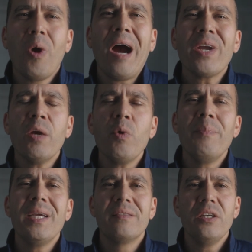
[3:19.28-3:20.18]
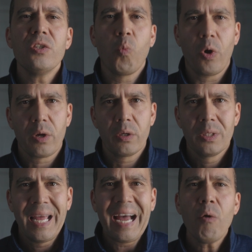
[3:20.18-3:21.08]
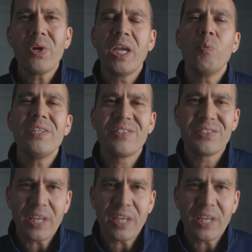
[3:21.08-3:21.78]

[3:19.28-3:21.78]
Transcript: So how can we make this work? How can we